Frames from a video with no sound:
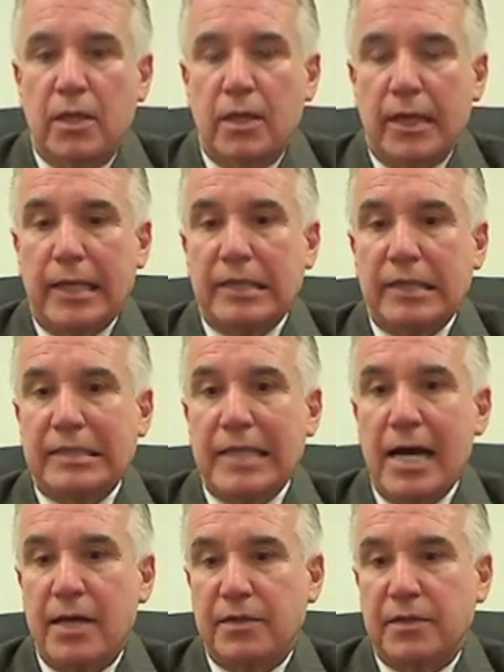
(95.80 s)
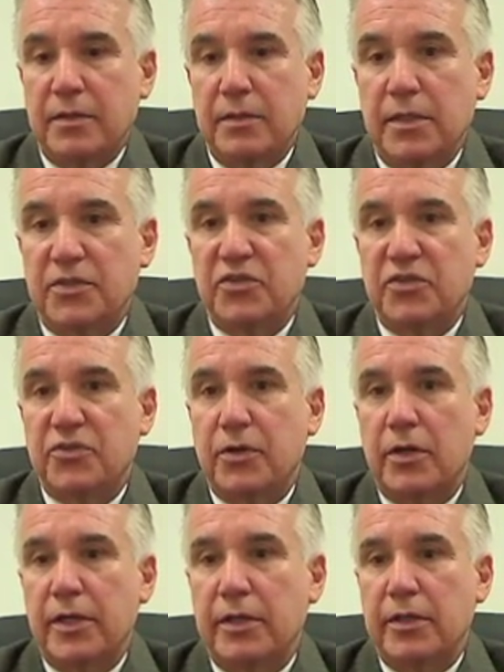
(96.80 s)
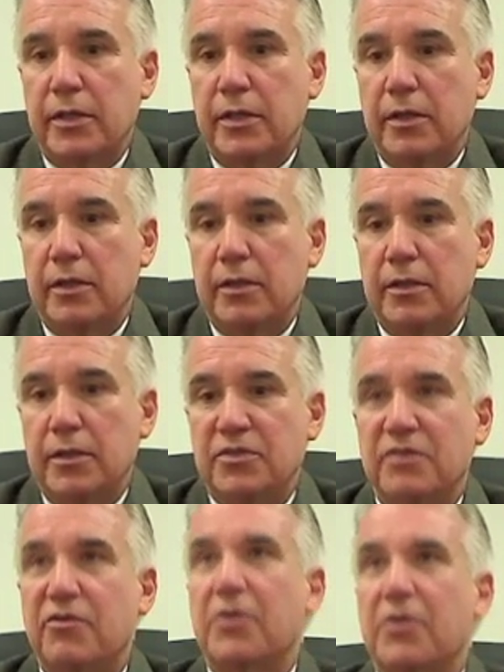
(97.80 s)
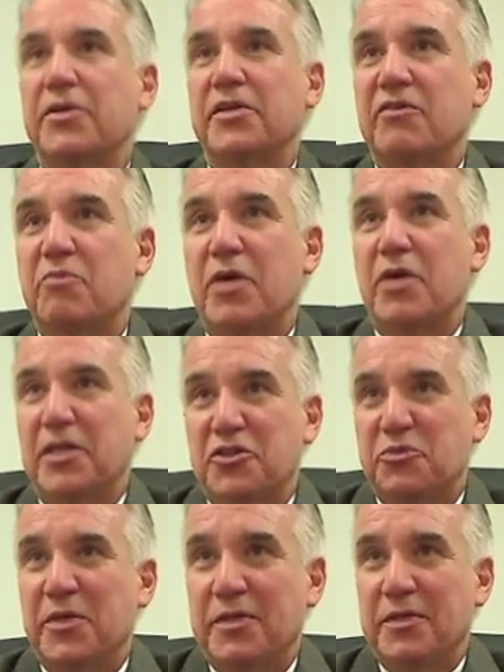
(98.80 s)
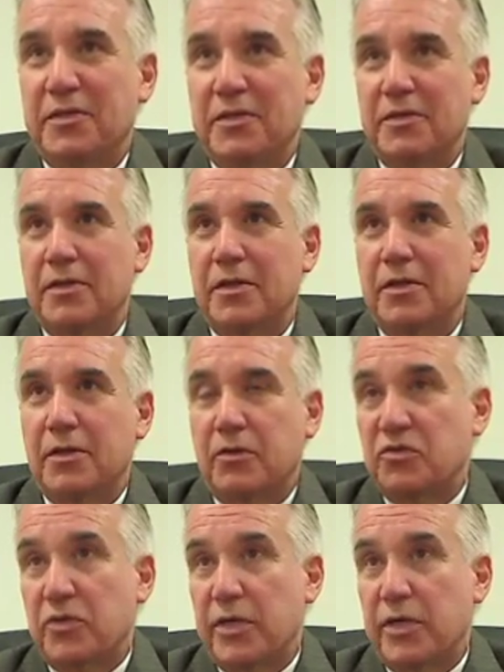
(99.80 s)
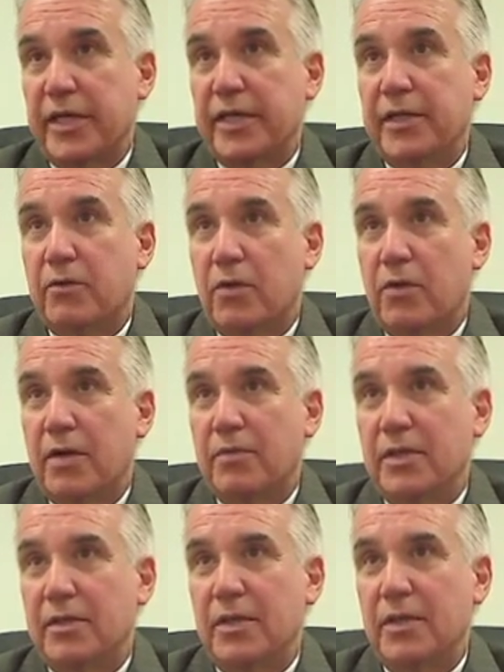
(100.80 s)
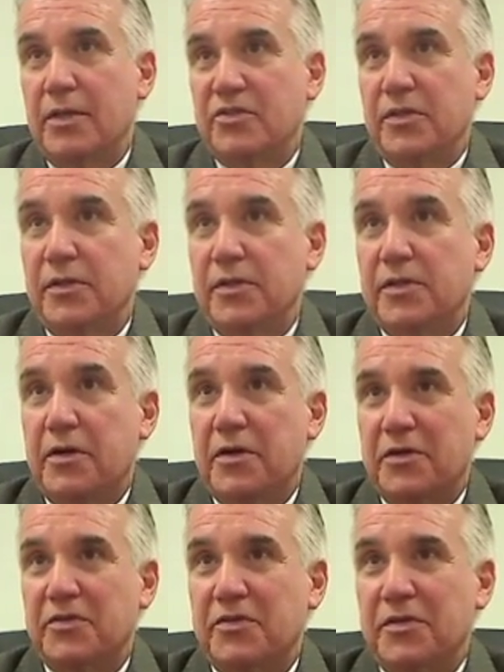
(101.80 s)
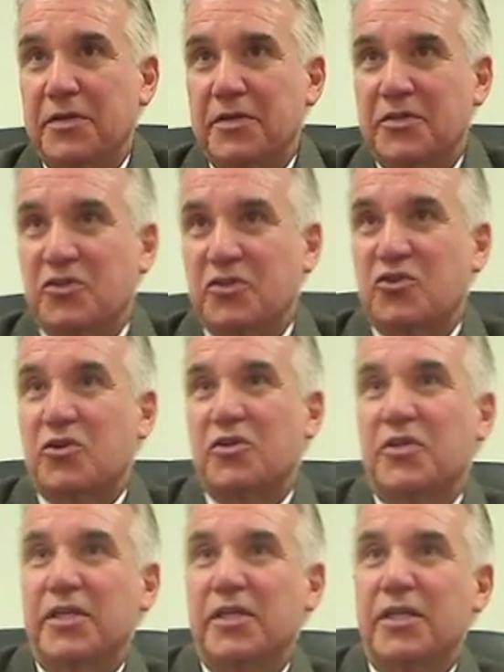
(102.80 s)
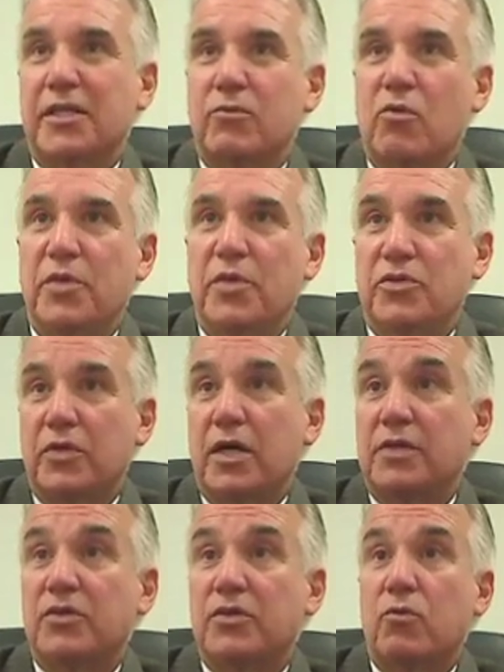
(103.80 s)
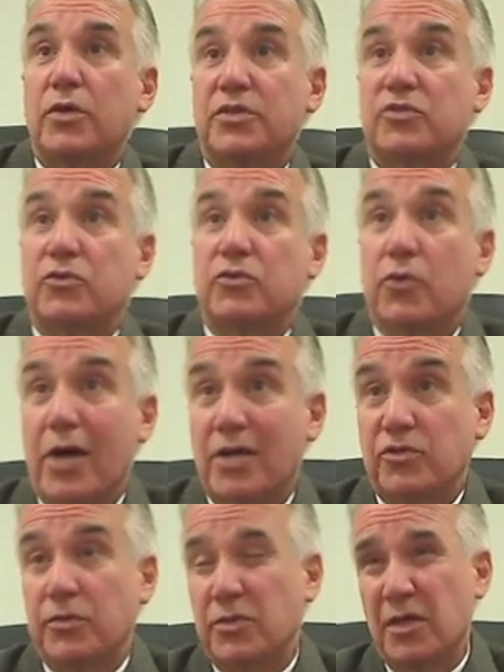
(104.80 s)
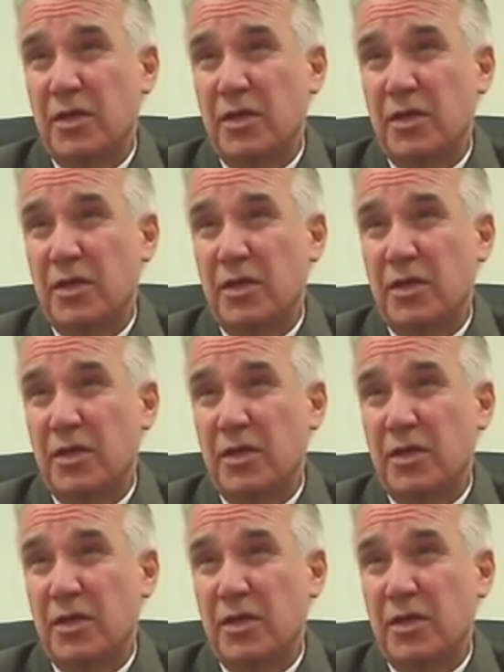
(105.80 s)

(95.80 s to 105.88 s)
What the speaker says: It is not necessarily the severity of punishment concerning any crime that is a deterrent. Is a certainty that there will be some consequences to your actions